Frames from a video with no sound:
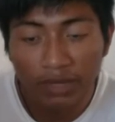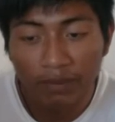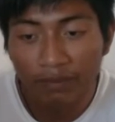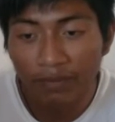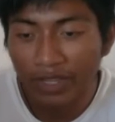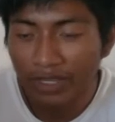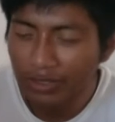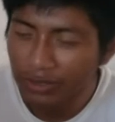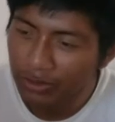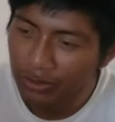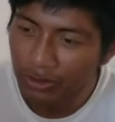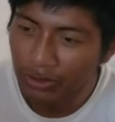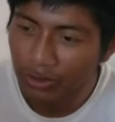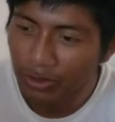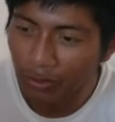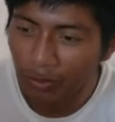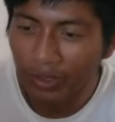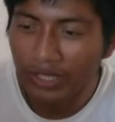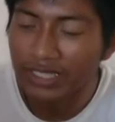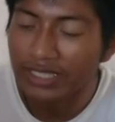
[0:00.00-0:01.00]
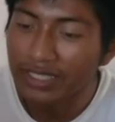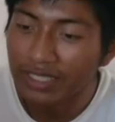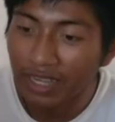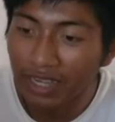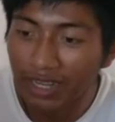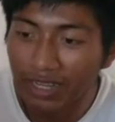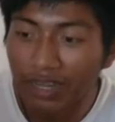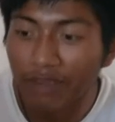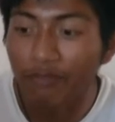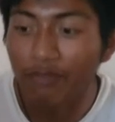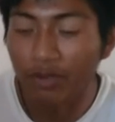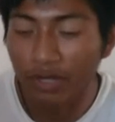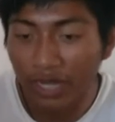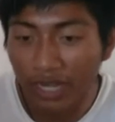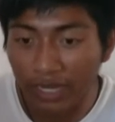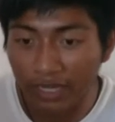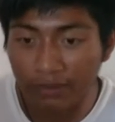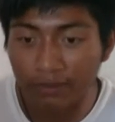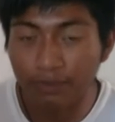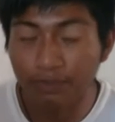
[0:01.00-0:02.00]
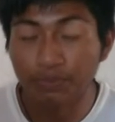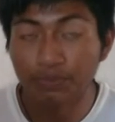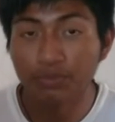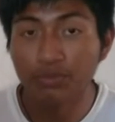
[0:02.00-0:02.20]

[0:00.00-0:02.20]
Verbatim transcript: I'm not so sure what it's called, I forgot,